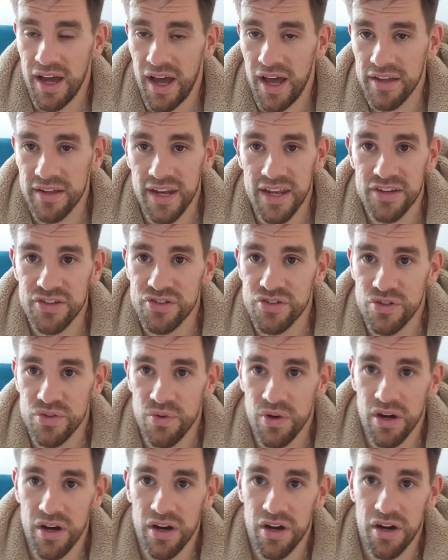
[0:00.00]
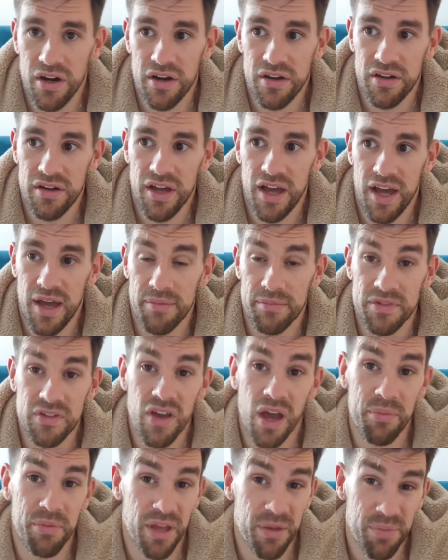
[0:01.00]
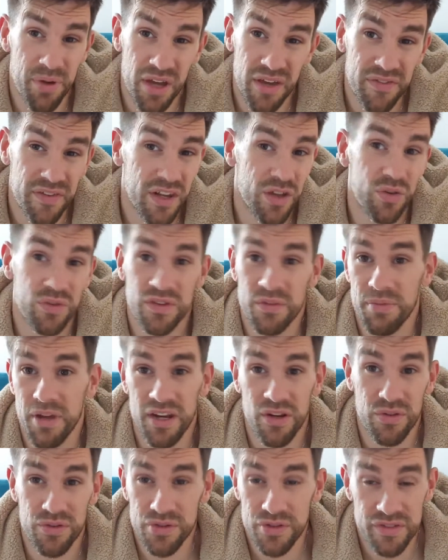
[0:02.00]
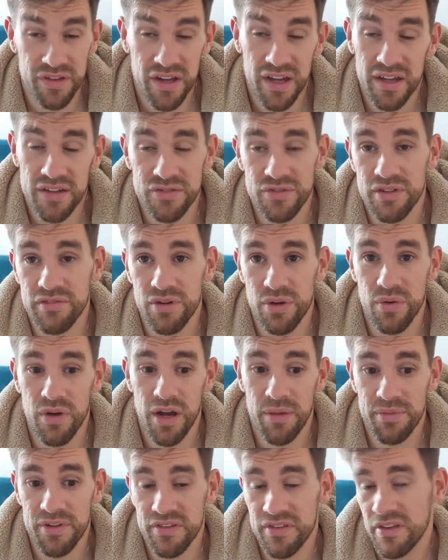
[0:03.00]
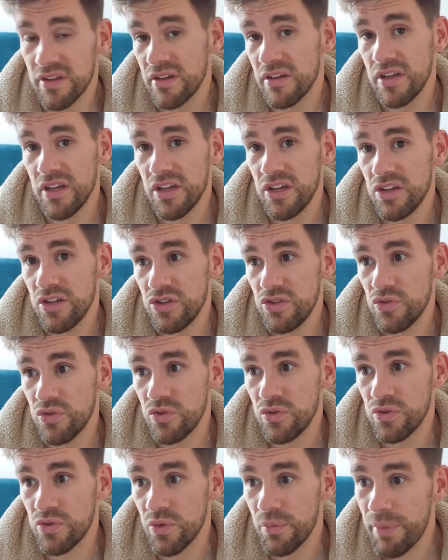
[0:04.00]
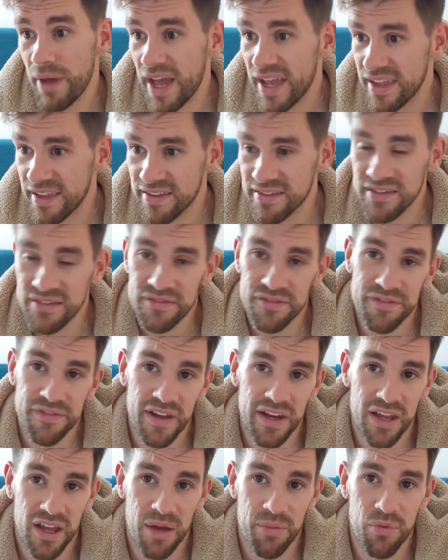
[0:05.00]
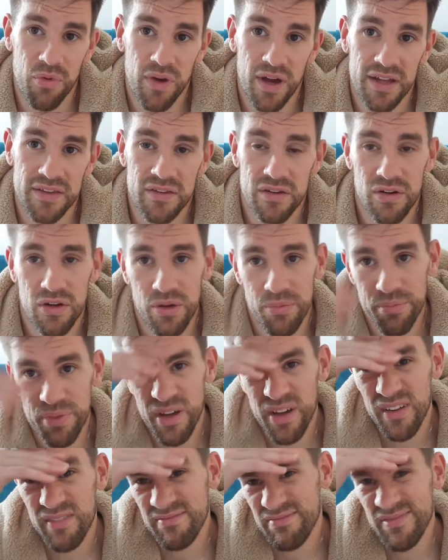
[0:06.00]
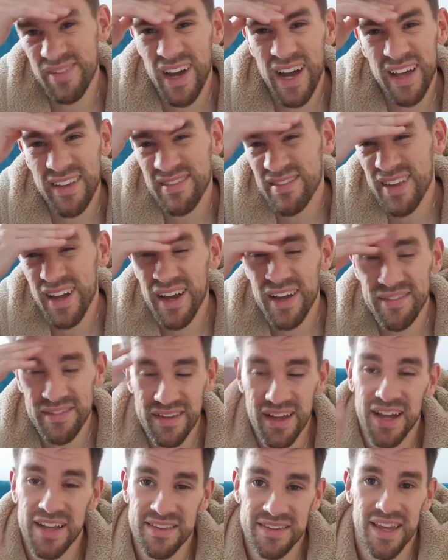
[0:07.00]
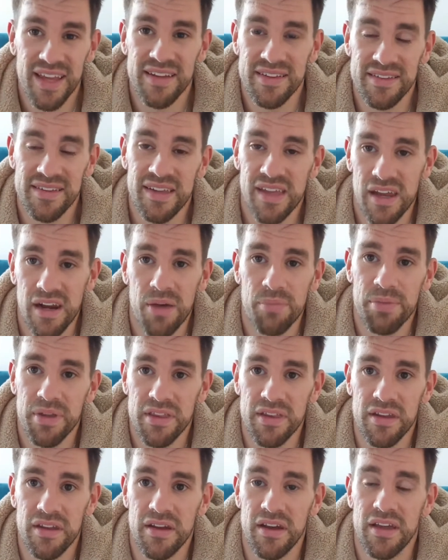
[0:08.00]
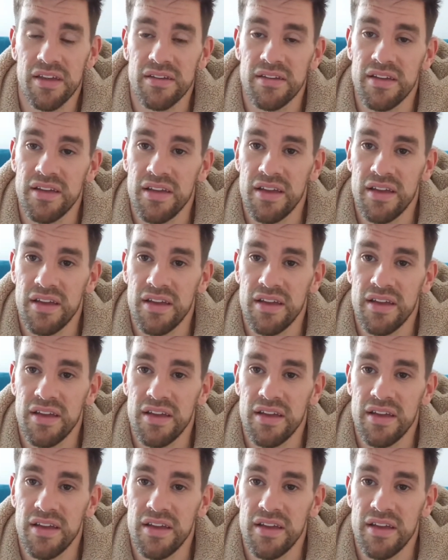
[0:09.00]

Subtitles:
unless you are timing it perfectly or depending on your dietary requirements that your bag isn't filling up quite a lot. But I tend to get up in the night.